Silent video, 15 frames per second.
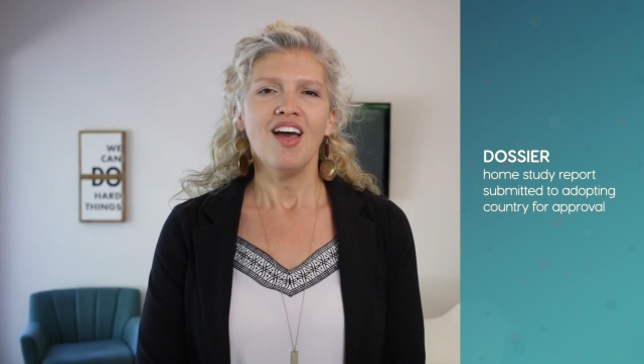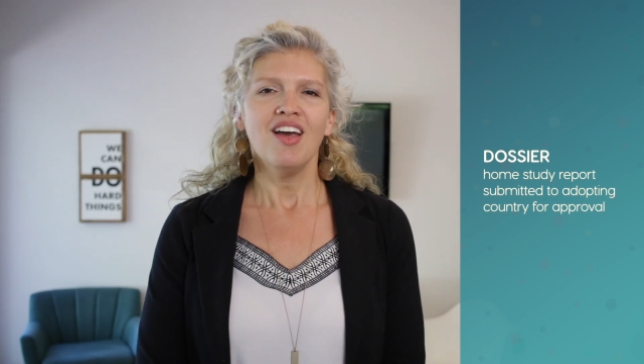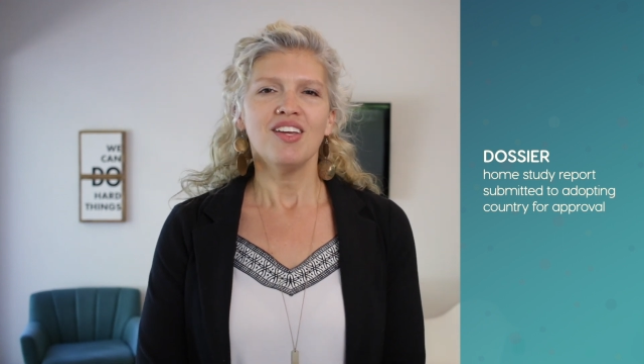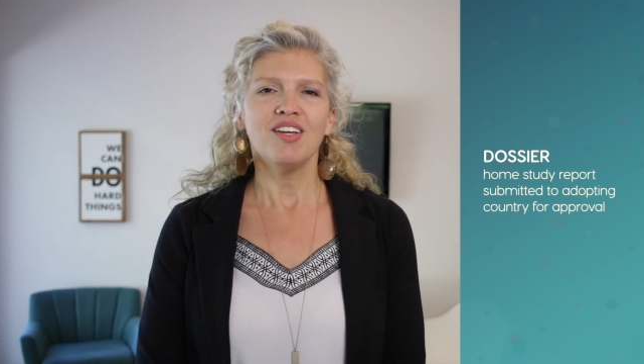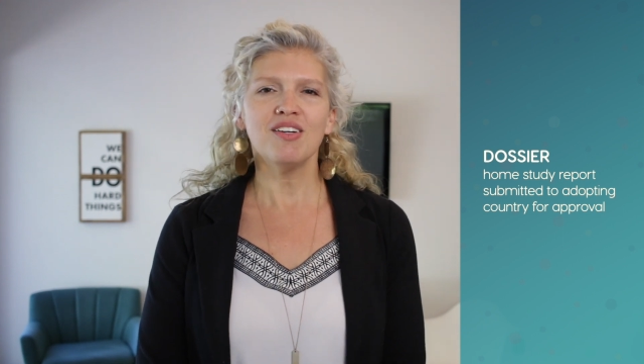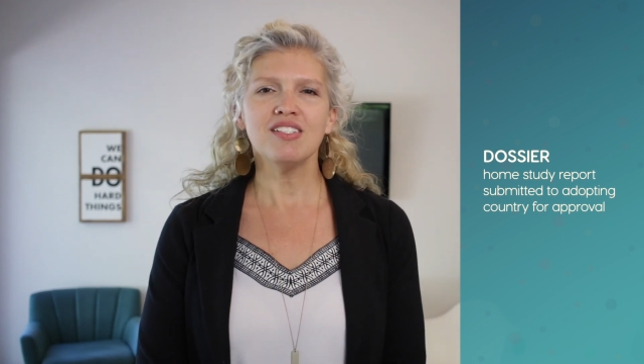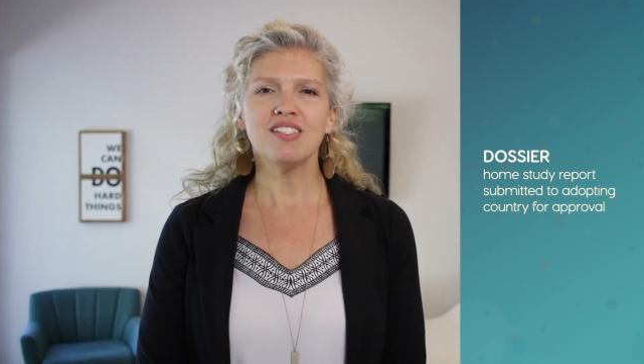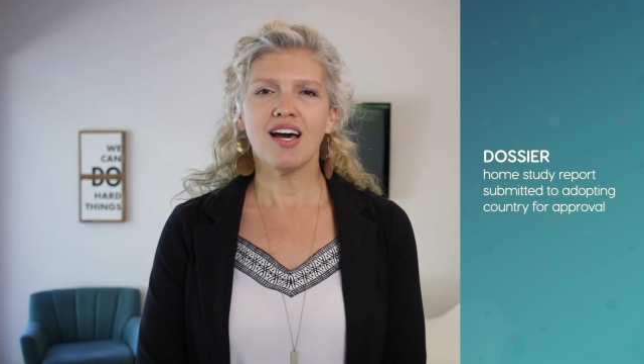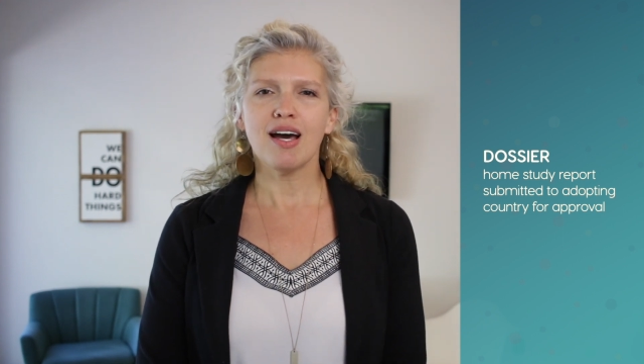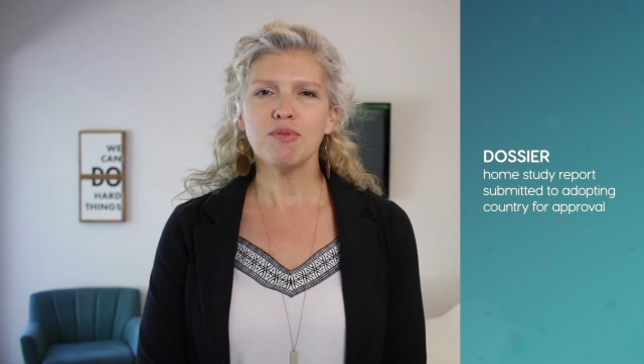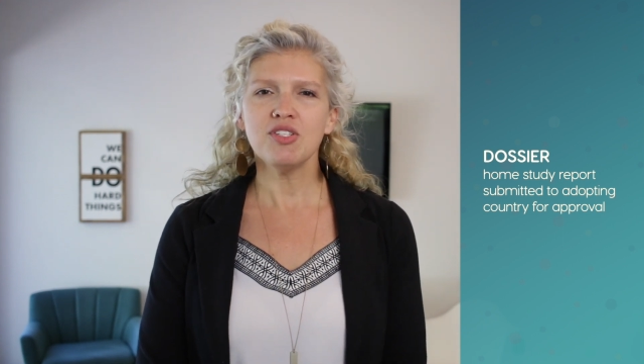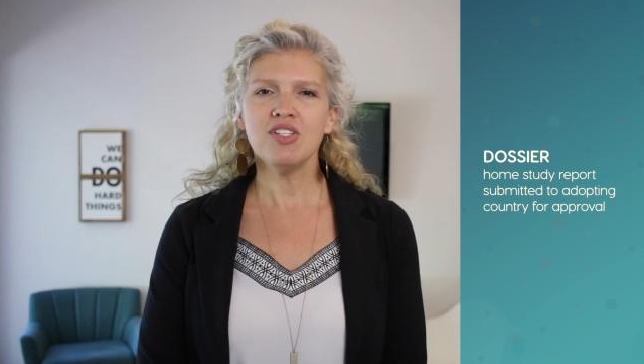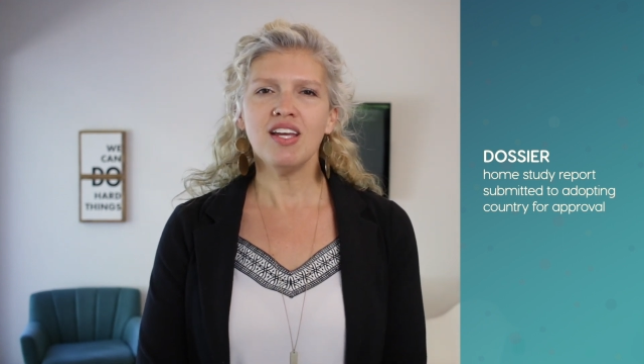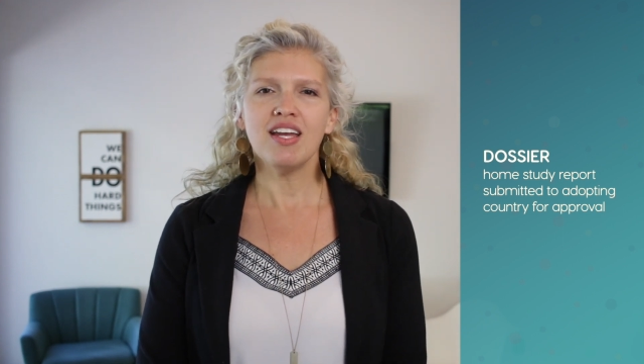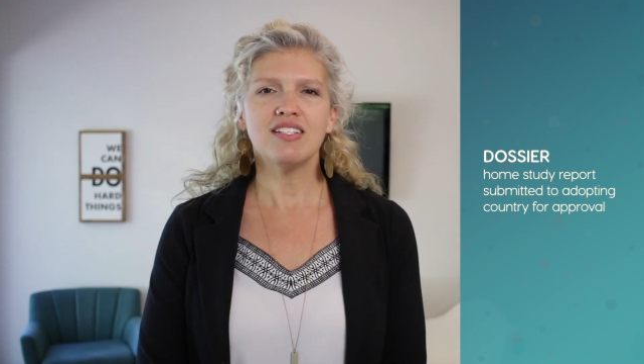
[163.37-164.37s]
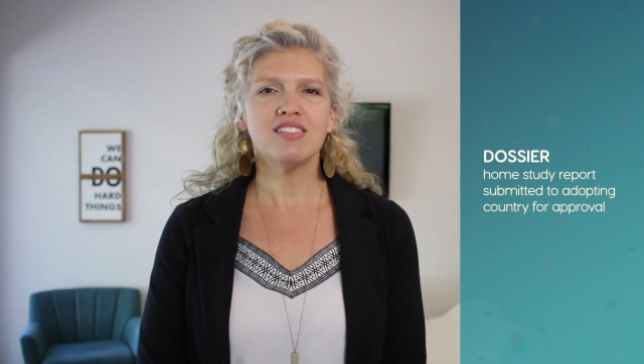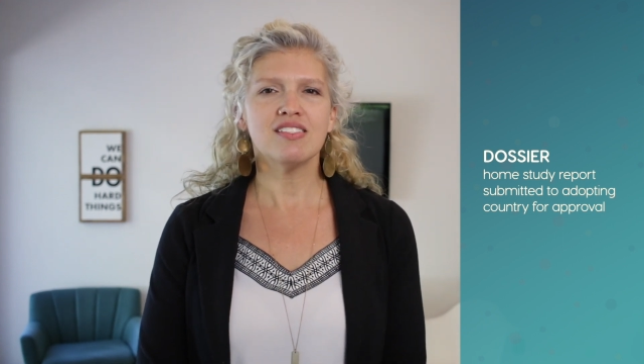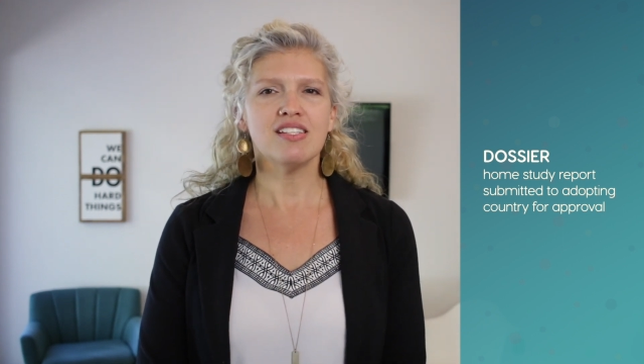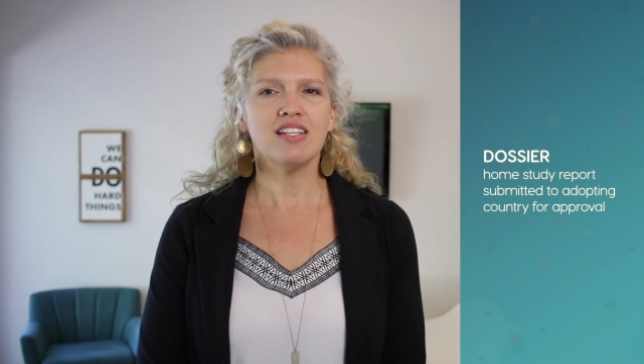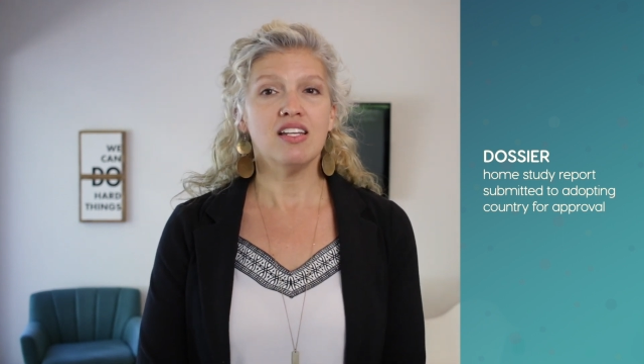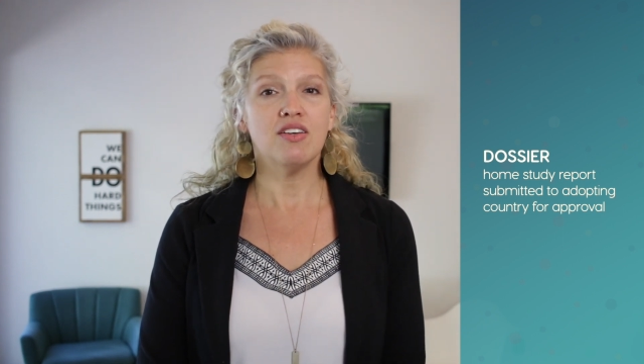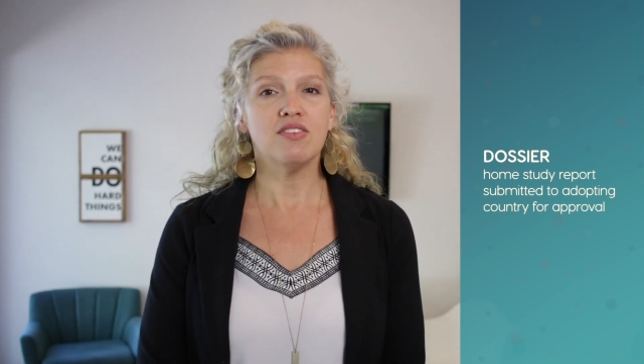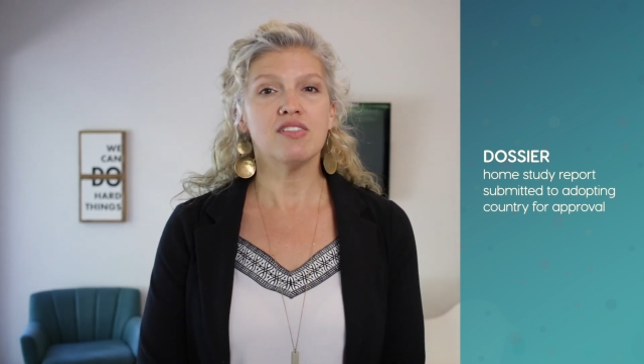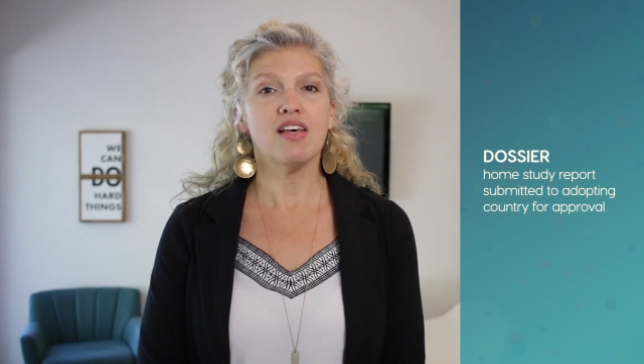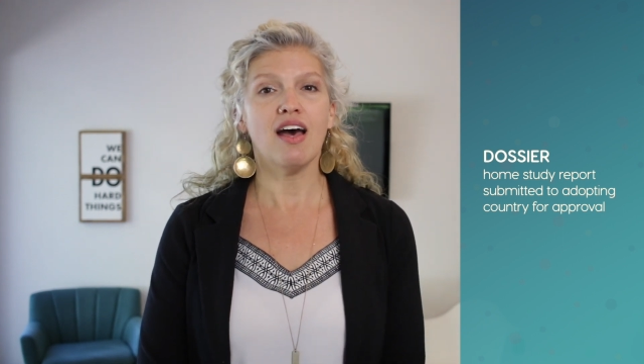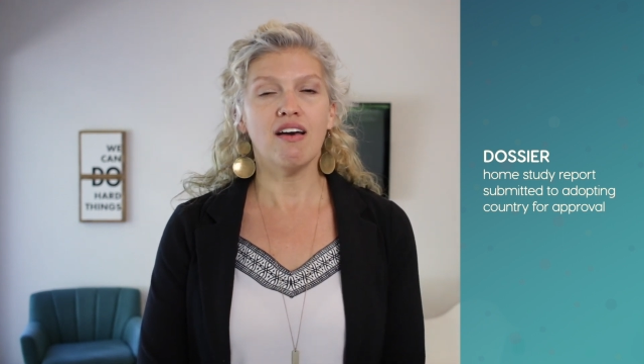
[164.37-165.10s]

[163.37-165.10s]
Your adoption agency knows